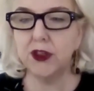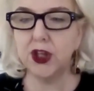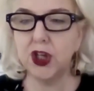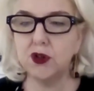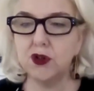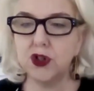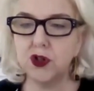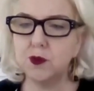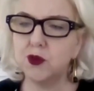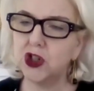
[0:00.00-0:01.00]
the
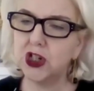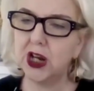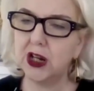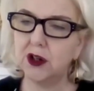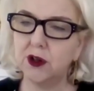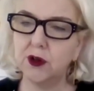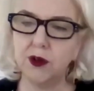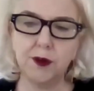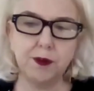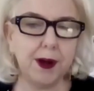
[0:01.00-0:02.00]
YouTube
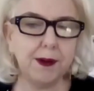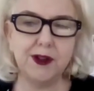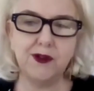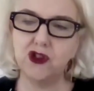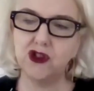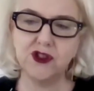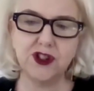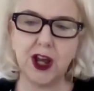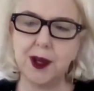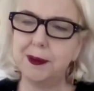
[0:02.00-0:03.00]
channel, probably if you just
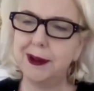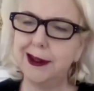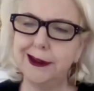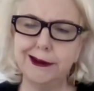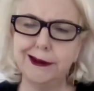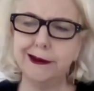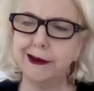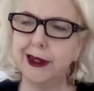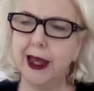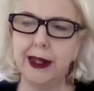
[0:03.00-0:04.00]
type in
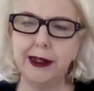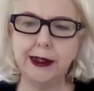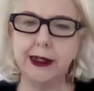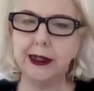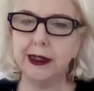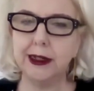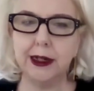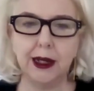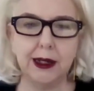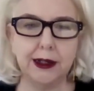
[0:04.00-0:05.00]

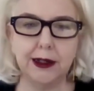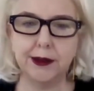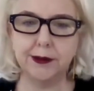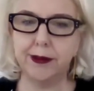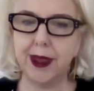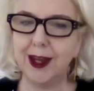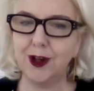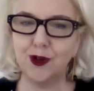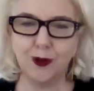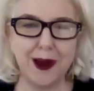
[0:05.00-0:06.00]
Kelly, um, the
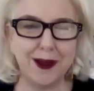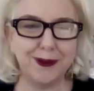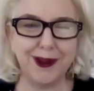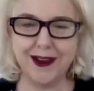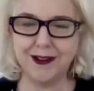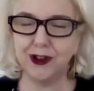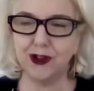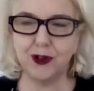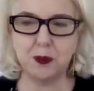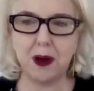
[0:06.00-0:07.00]
angel Raphael, it
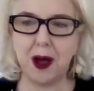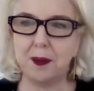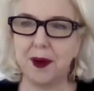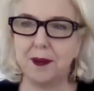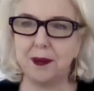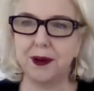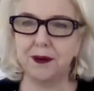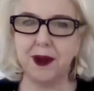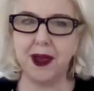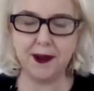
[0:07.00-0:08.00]
should pop up.
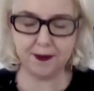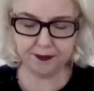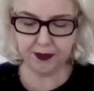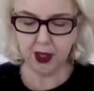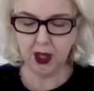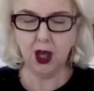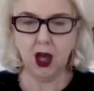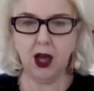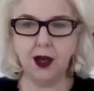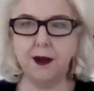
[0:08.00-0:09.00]
Okay.
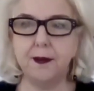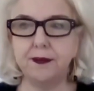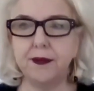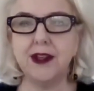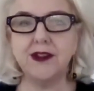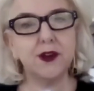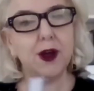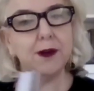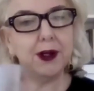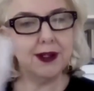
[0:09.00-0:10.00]
Um, and so
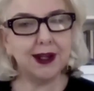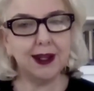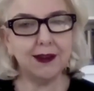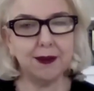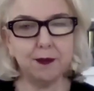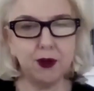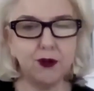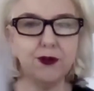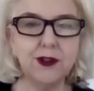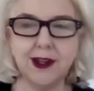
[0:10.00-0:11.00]
I'm going to take the
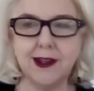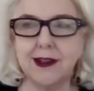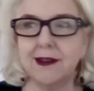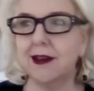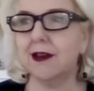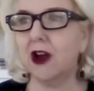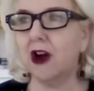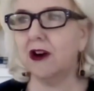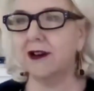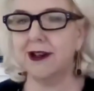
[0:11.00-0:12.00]
beautiful de- the
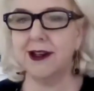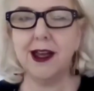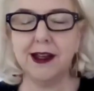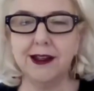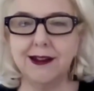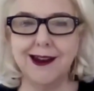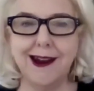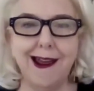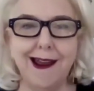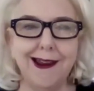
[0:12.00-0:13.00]
card deck
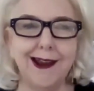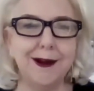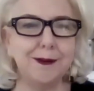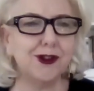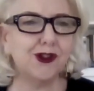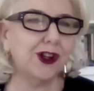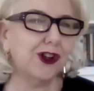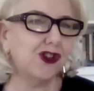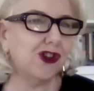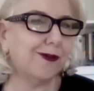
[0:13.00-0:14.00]
today, and I'm just going
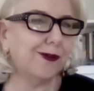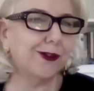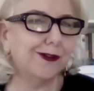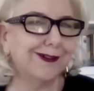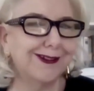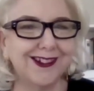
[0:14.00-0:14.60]
to shuffle.